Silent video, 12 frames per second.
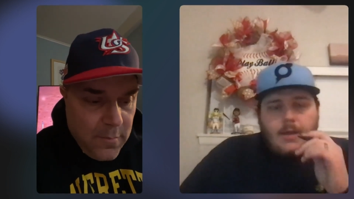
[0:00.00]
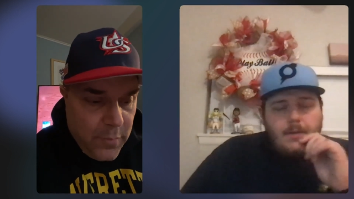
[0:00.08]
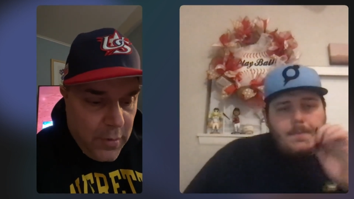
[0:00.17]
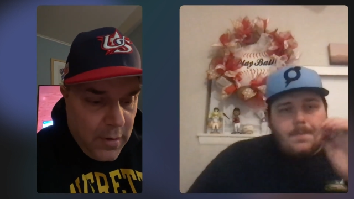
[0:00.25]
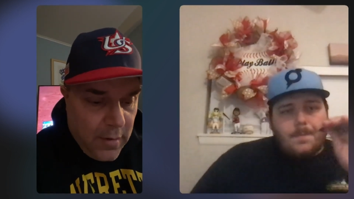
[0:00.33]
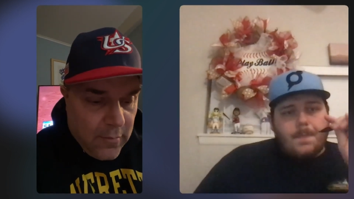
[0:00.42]

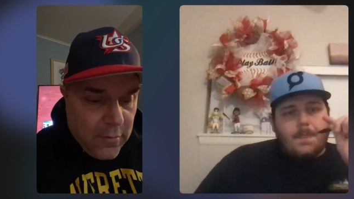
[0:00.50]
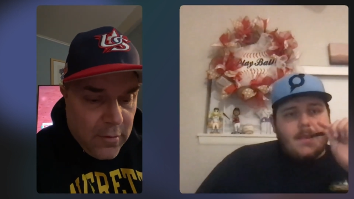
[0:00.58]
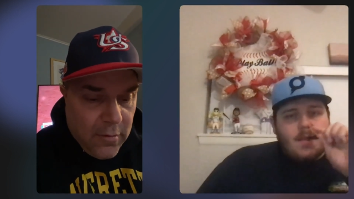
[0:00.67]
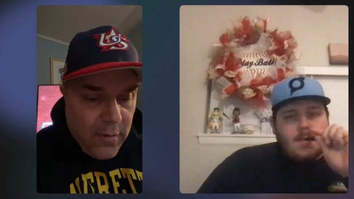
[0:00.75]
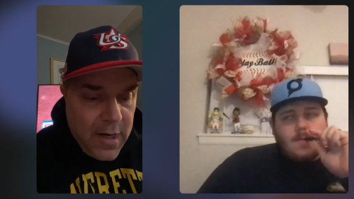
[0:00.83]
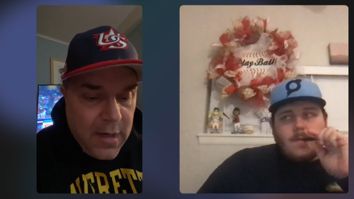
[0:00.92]
Speaker 1: Put uh-huh. up
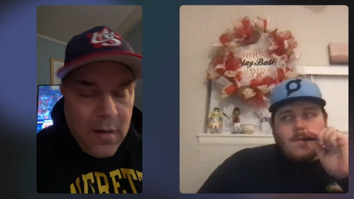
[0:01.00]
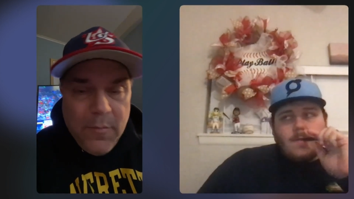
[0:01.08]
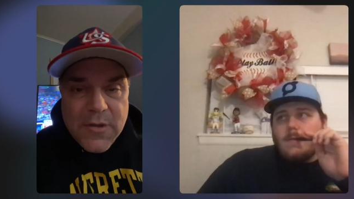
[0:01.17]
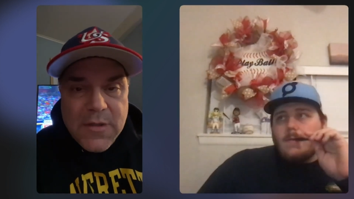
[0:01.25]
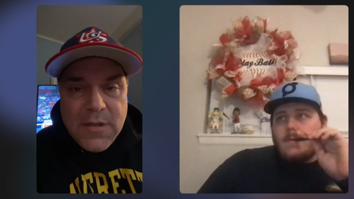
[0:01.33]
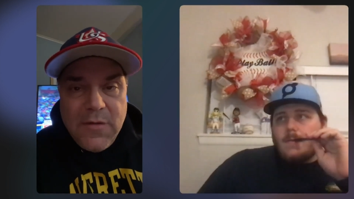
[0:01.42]
great
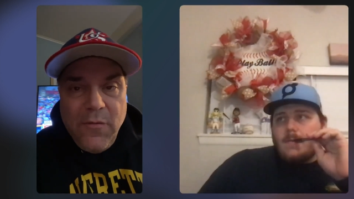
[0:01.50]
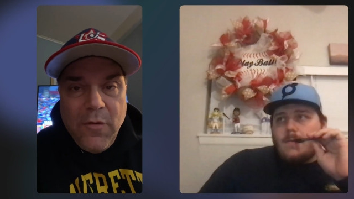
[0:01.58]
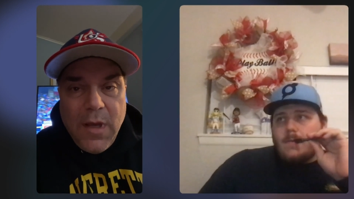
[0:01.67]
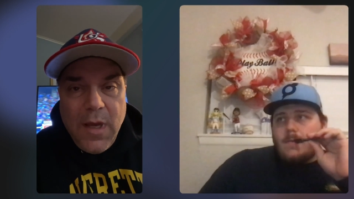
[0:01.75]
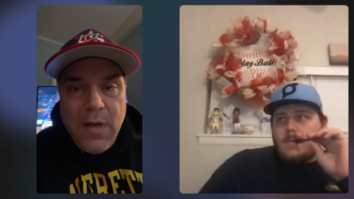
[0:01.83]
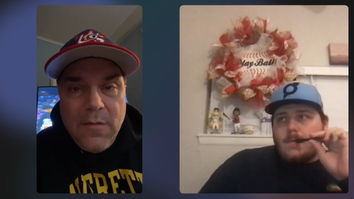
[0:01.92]
number, 64
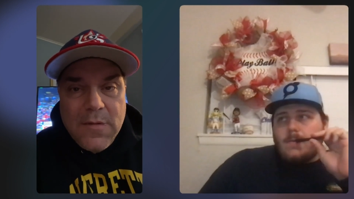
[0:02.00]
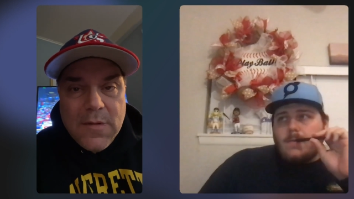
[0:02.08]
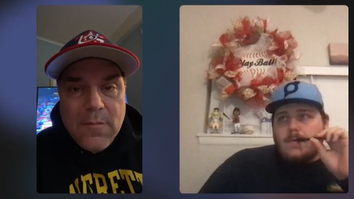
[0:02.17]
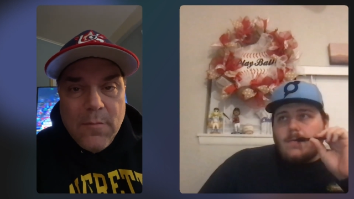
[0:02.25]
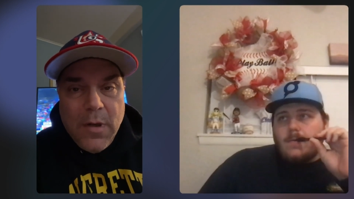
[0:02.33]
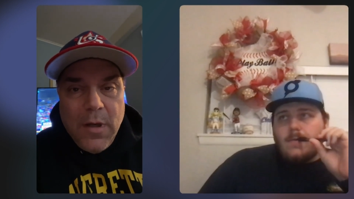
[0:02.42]
games,
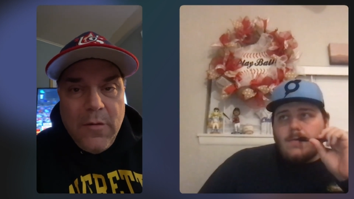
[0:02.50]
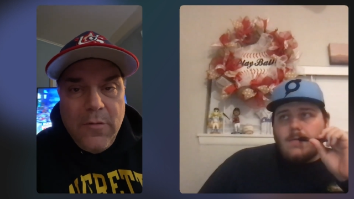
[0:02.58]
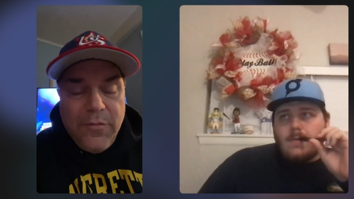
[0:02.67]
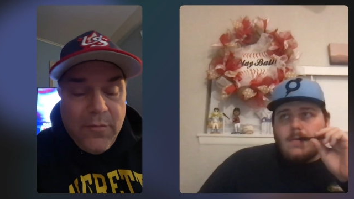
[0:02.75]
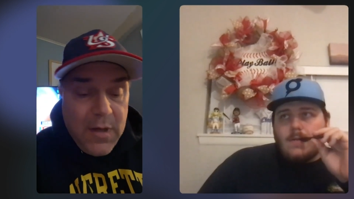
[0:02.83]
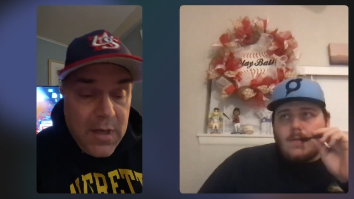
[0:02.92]
below
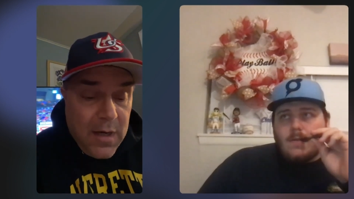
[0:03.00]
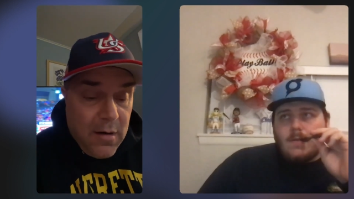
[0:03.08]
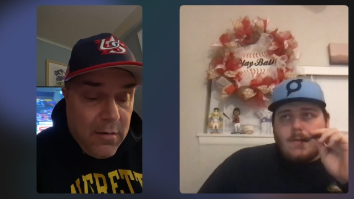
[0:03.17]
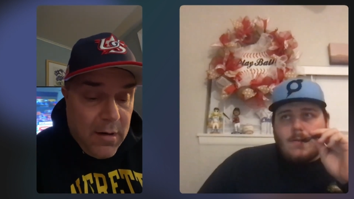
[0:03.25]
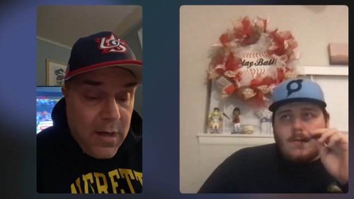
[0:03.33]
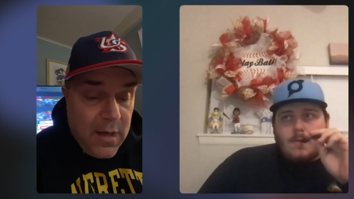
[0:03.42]
three
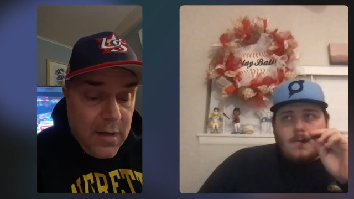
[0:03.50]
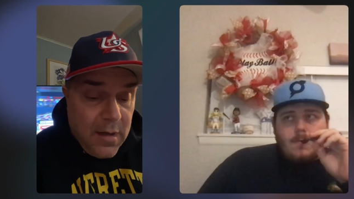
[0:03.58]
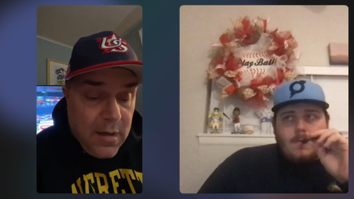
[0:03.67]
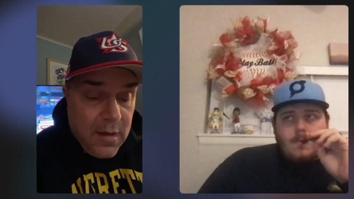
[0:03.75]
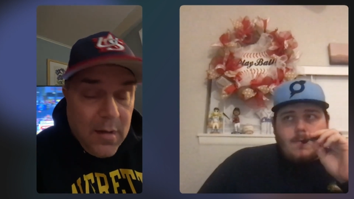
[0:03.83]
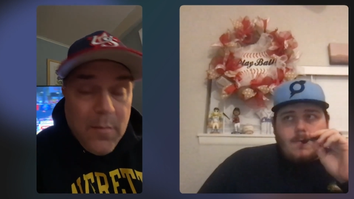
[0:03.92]
ERA,
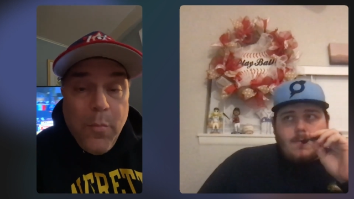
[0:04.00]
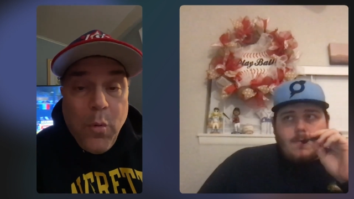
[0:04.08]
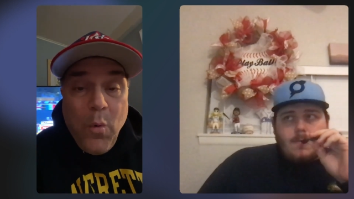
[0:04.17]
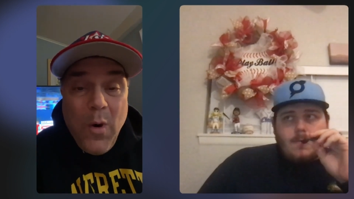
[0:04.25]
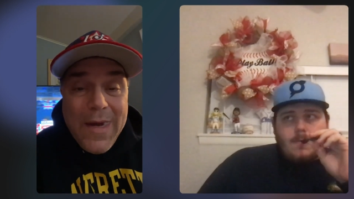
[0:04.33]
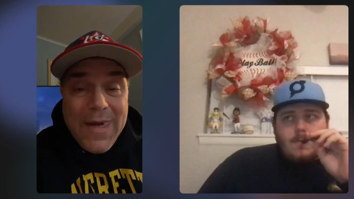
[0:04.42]

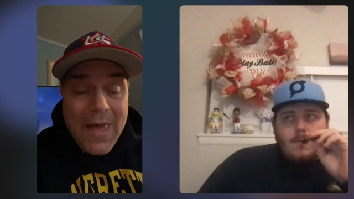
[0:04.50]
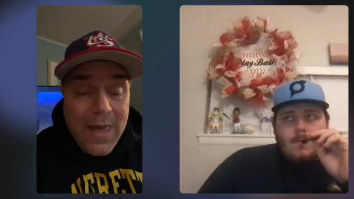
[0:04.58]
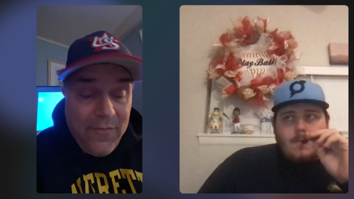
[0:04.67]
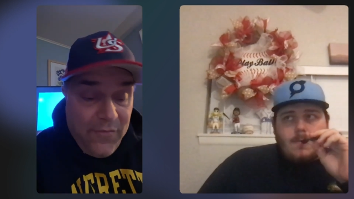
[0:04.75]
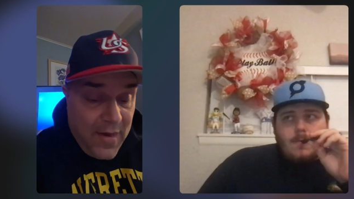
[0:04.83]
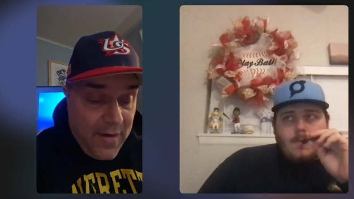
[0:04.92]

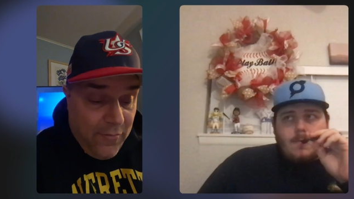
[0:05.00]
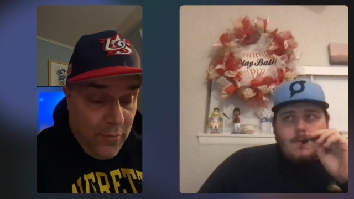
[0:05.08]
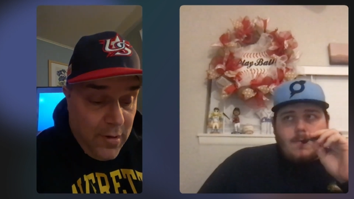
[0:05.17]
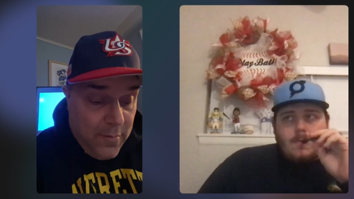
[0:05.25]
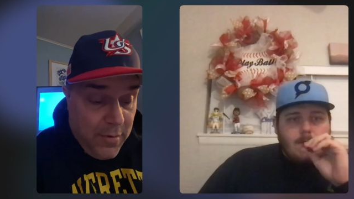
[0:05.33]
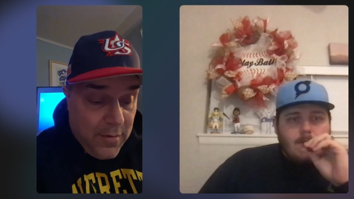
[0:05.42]
0.95
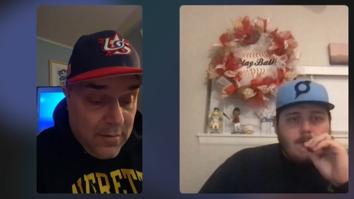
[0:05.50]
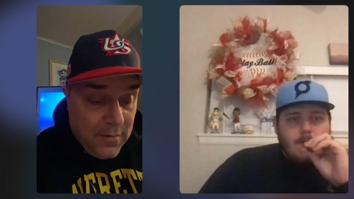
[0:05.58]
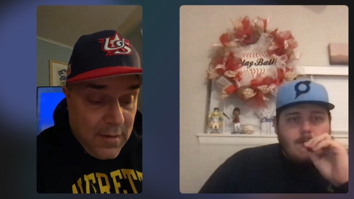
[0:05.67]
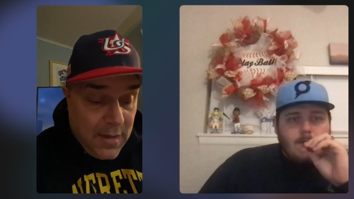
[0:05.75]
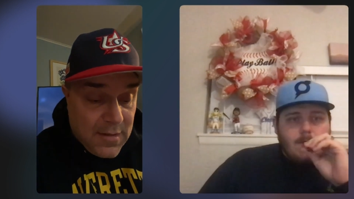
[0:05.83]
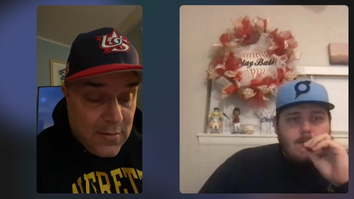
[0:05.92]
whip
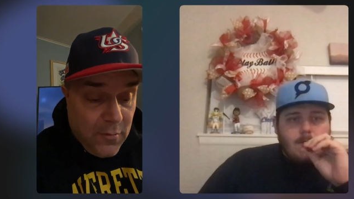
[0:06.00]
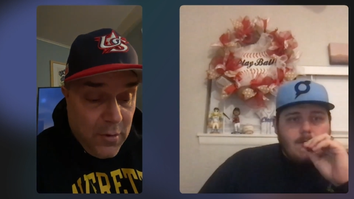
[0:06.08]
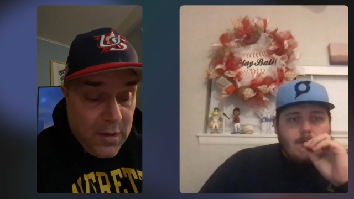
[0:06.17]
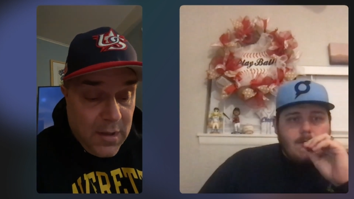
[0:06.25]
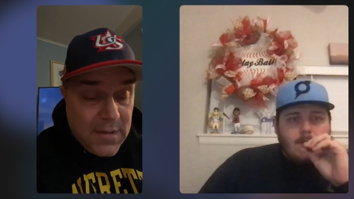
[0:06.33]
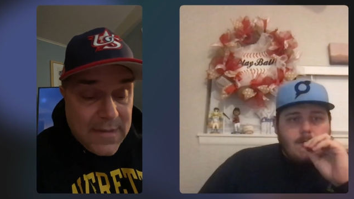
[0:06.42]
as a rookie.